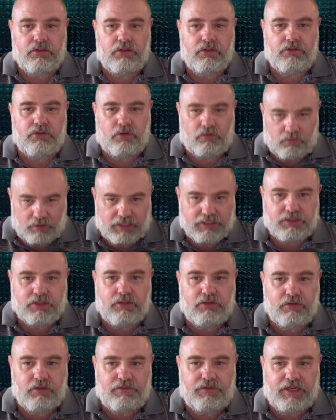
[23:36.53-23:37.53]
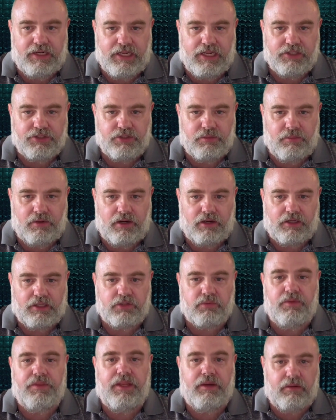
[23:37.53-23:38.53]
to rescue the financial
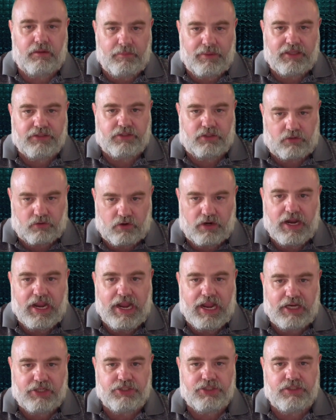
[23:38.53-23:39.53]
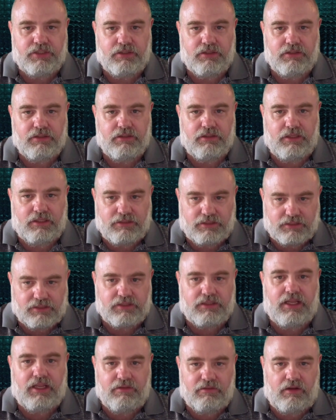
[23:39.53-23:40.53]
markets when they were about to crash and to
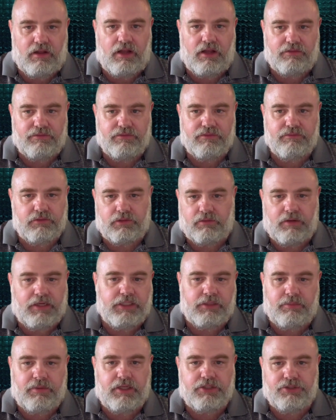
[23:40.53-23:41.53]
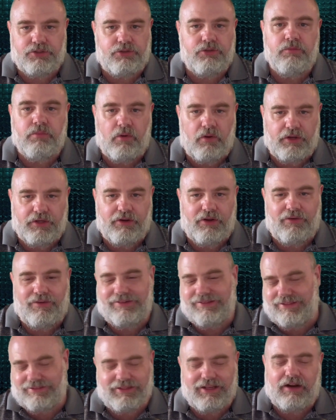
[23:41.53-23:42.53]
stave off the Great Depression
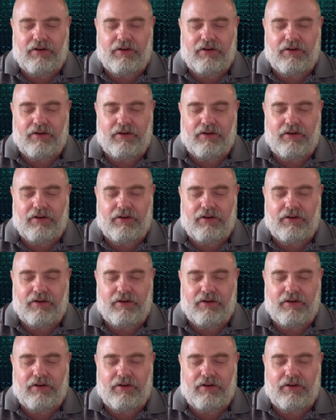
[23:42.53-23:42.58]
2.0.